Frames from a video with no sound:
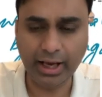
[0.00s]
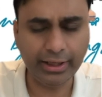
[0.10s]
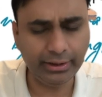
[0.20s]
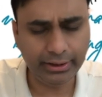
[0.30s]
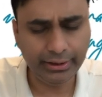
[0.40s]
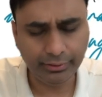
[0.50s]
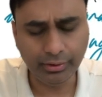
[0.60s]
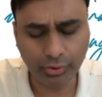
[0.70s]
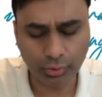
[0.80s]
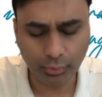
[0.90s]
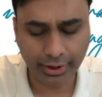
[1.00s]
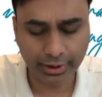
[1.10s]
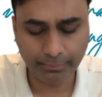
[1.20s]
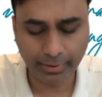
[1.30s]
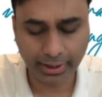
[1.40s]
I can either do
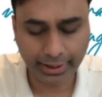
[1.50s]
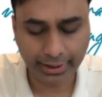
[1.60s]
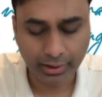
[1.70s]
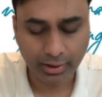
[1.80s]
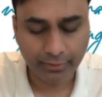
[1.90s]
it by